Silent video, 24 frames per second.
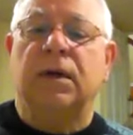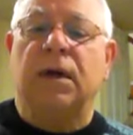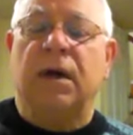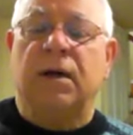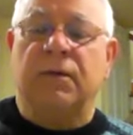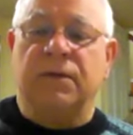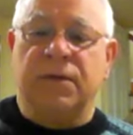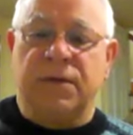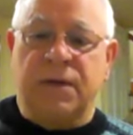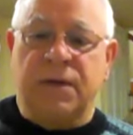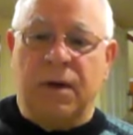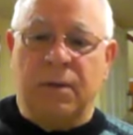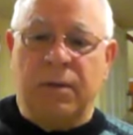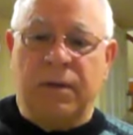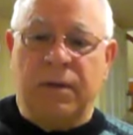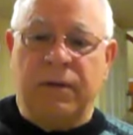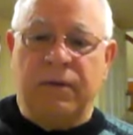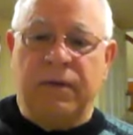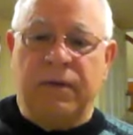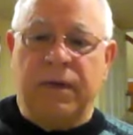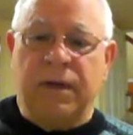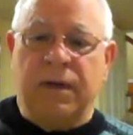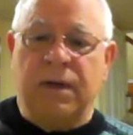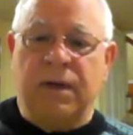of some
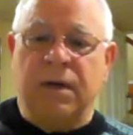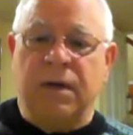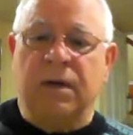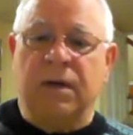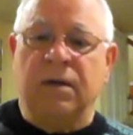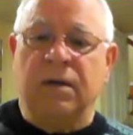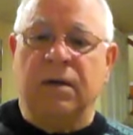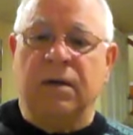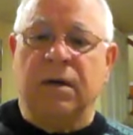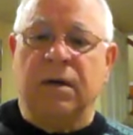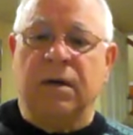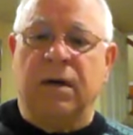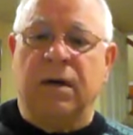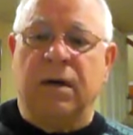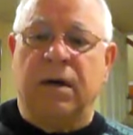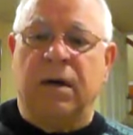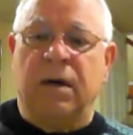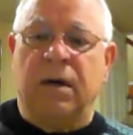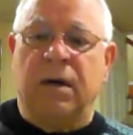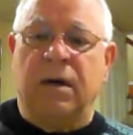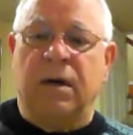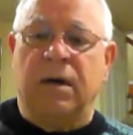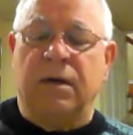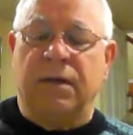of the
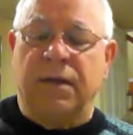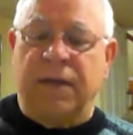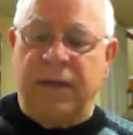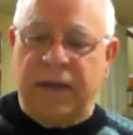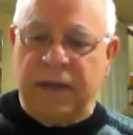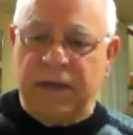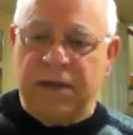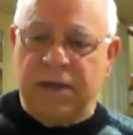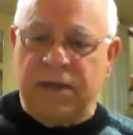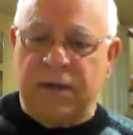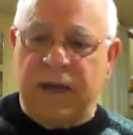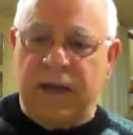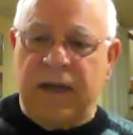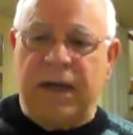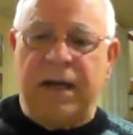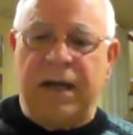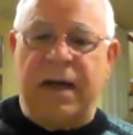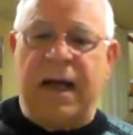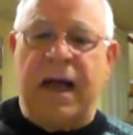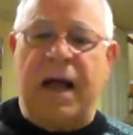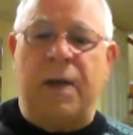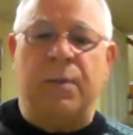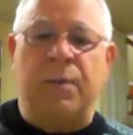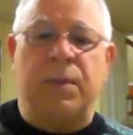things that
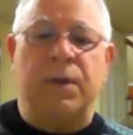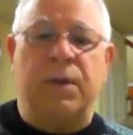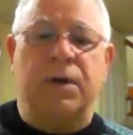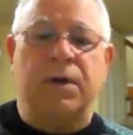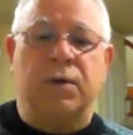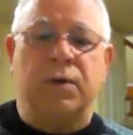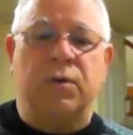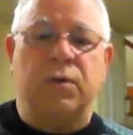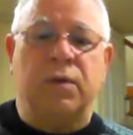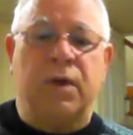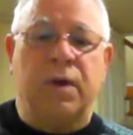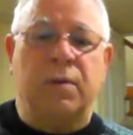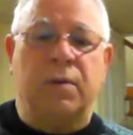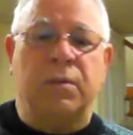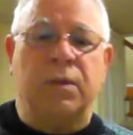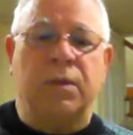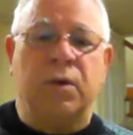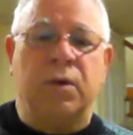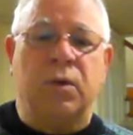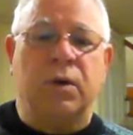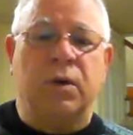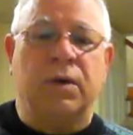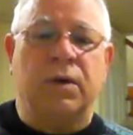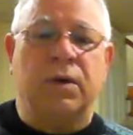had happened to them
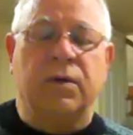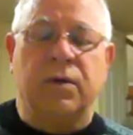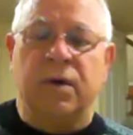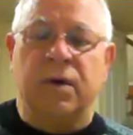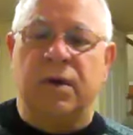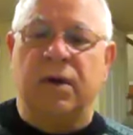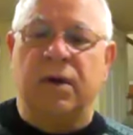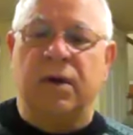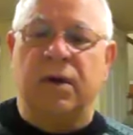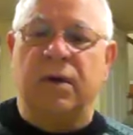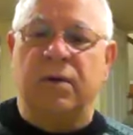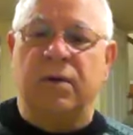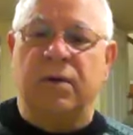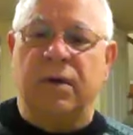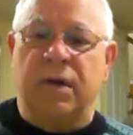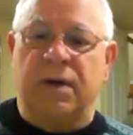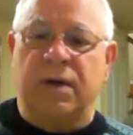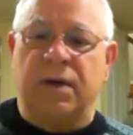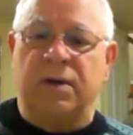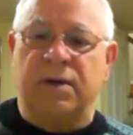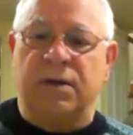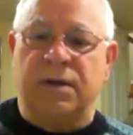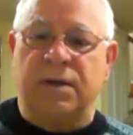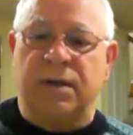during the year.
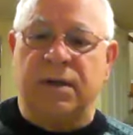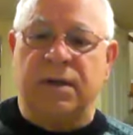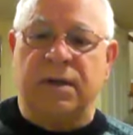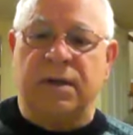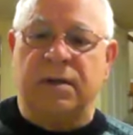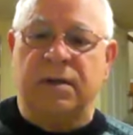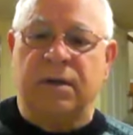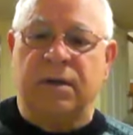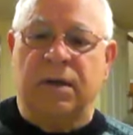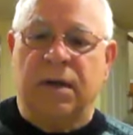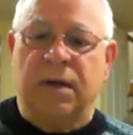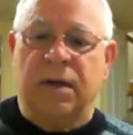There's the